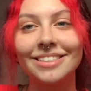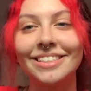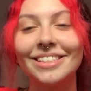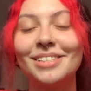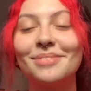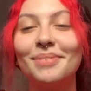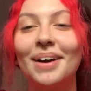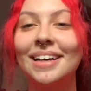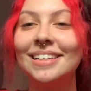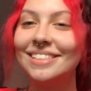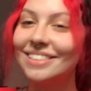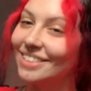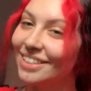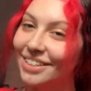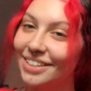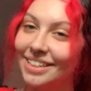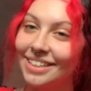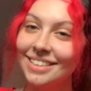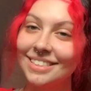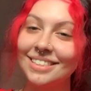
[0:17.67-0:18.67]
my
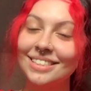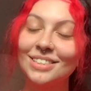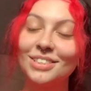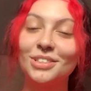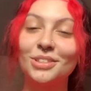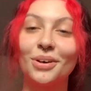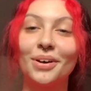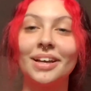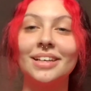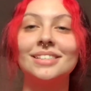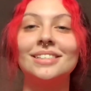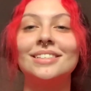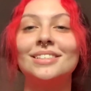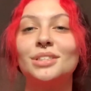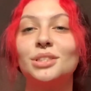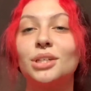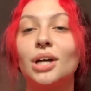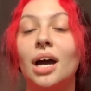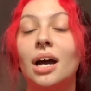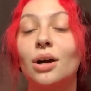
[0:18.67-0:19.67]
series showcasing
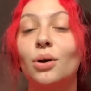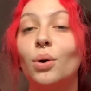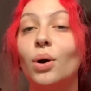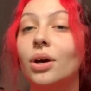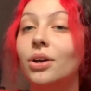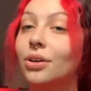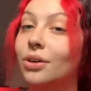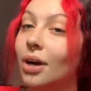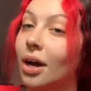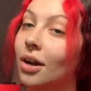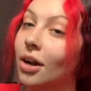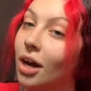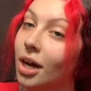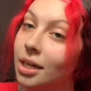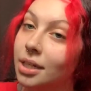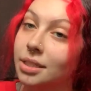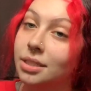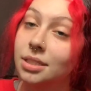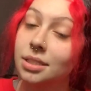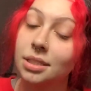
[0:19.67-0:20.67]
Chicago underground artists.